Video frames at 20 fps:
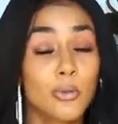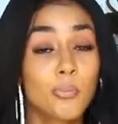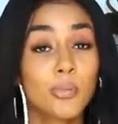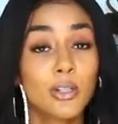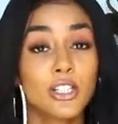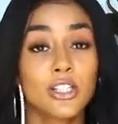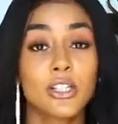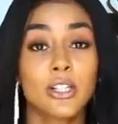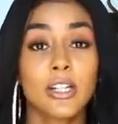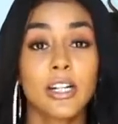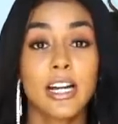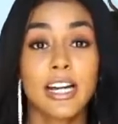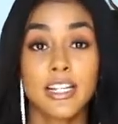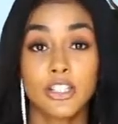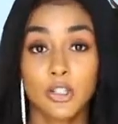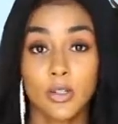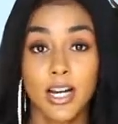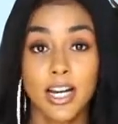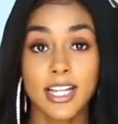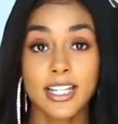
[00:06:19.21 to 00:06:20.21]
you put your
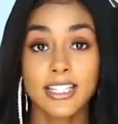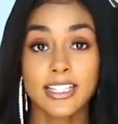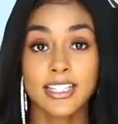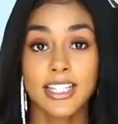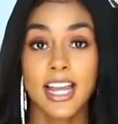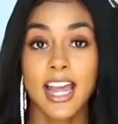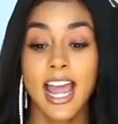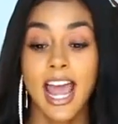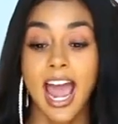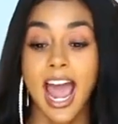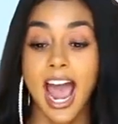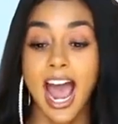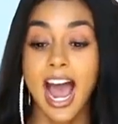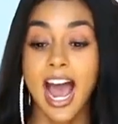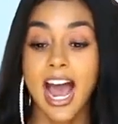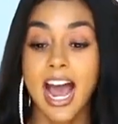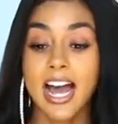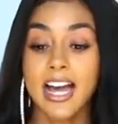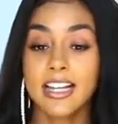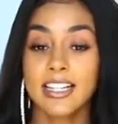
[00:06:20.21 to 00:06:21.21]
address
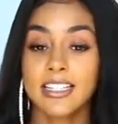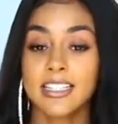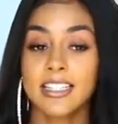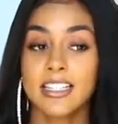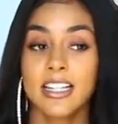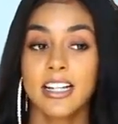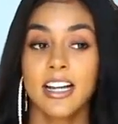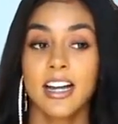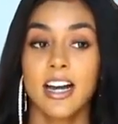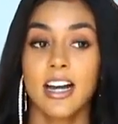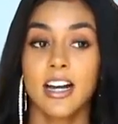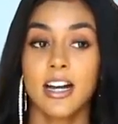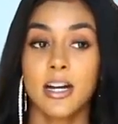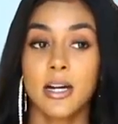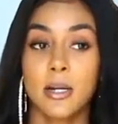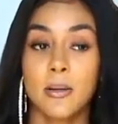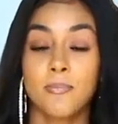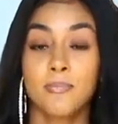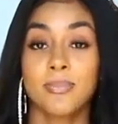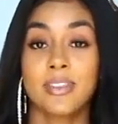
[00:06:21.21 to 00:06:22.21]
as
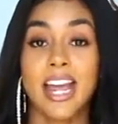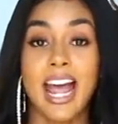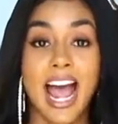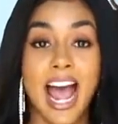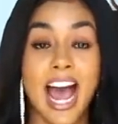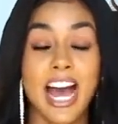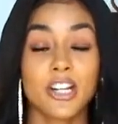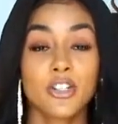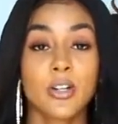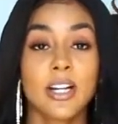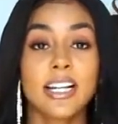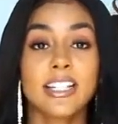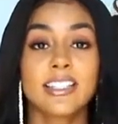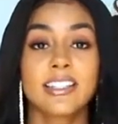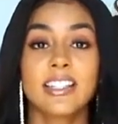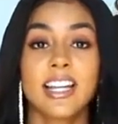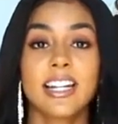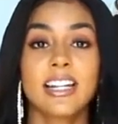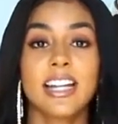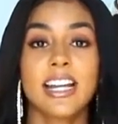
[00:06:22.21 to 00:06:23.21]
the address,
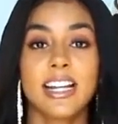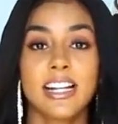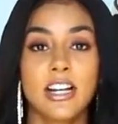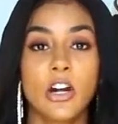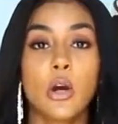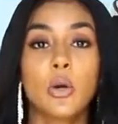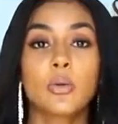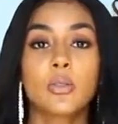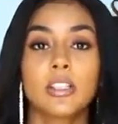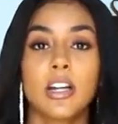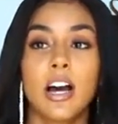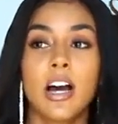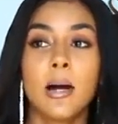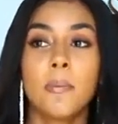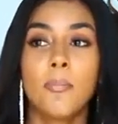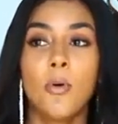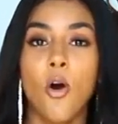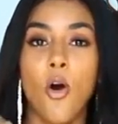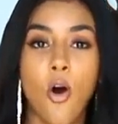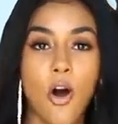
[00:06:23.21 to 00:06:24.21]
then it goes
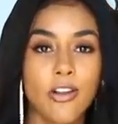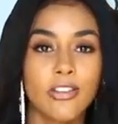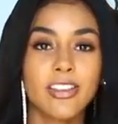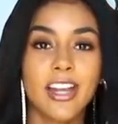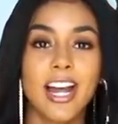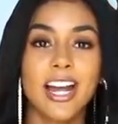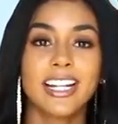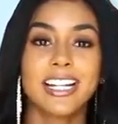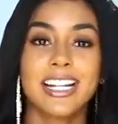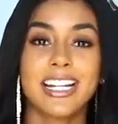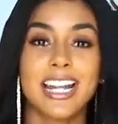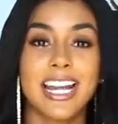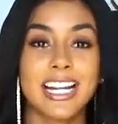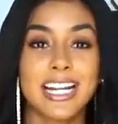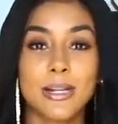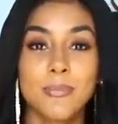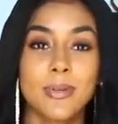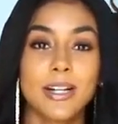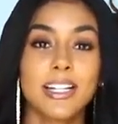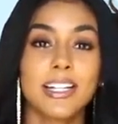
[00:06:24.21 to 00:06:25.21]
up online and
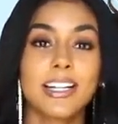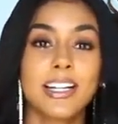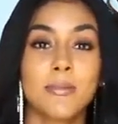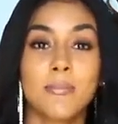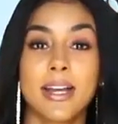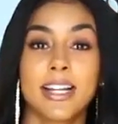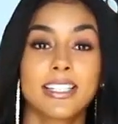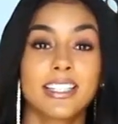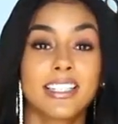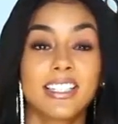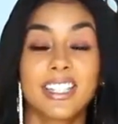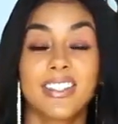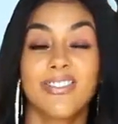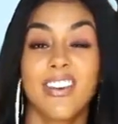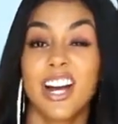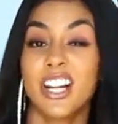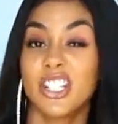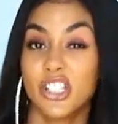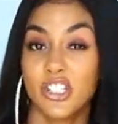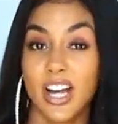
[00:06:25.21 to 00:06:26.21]
anybody can basically
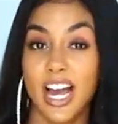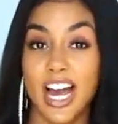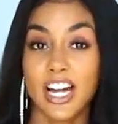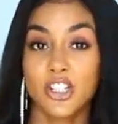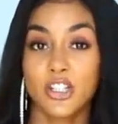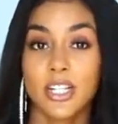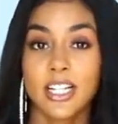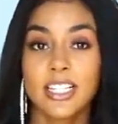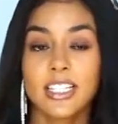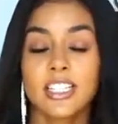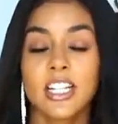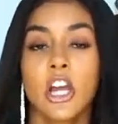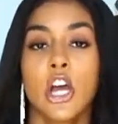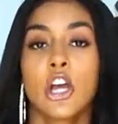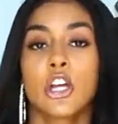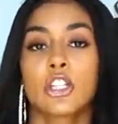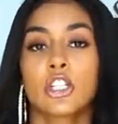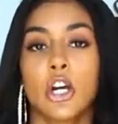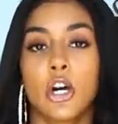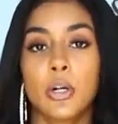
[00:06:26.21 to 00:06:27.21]
find your address.
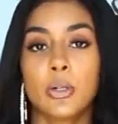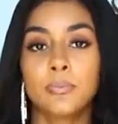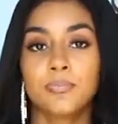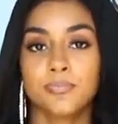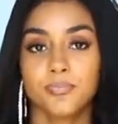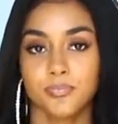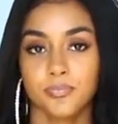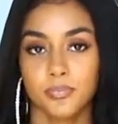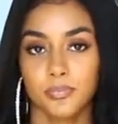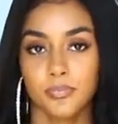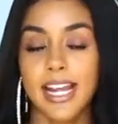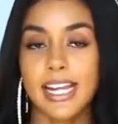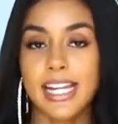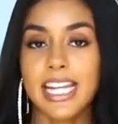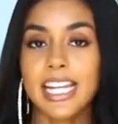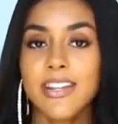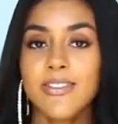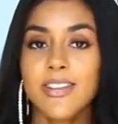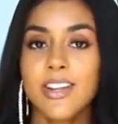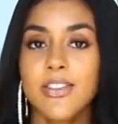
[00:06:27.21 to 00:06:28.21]
So
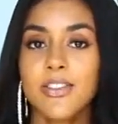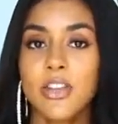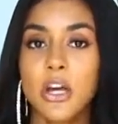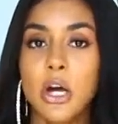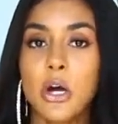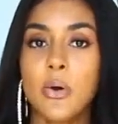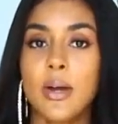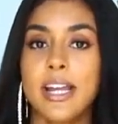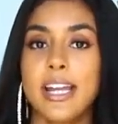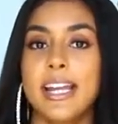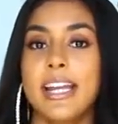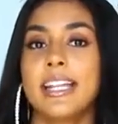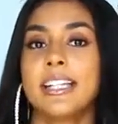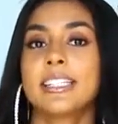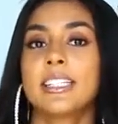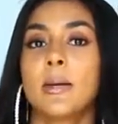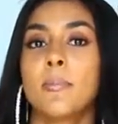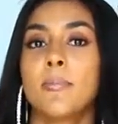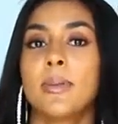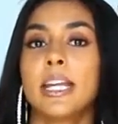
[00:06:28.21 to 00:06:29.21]
even though it
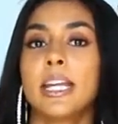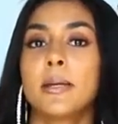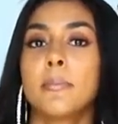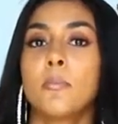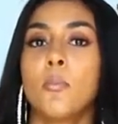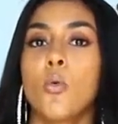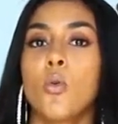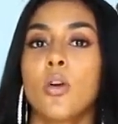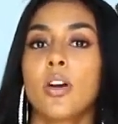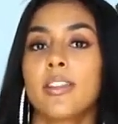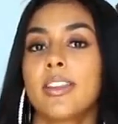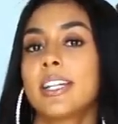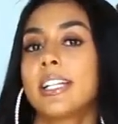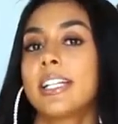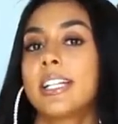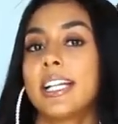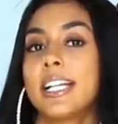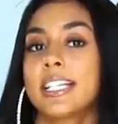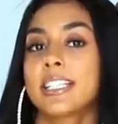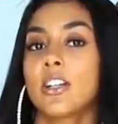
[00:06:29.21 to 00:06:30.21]
ends up being more than
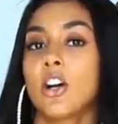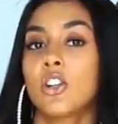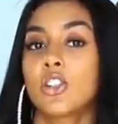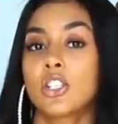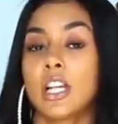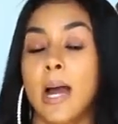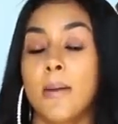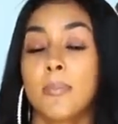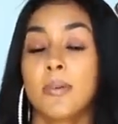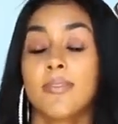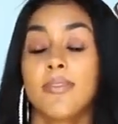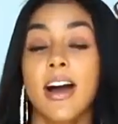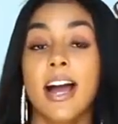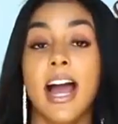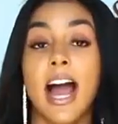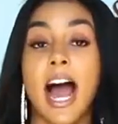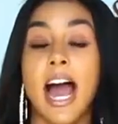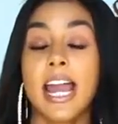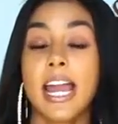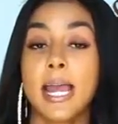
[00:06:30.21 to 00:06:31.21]
it is on
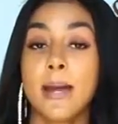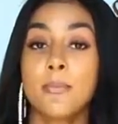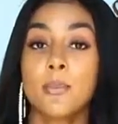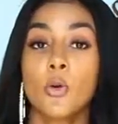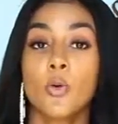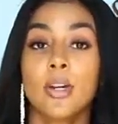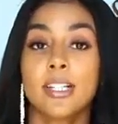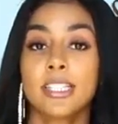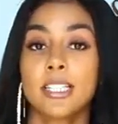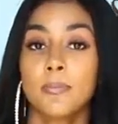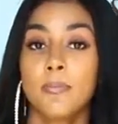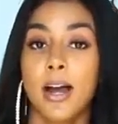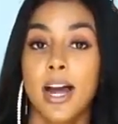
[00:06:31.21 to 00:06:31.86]
Shopify, I am going to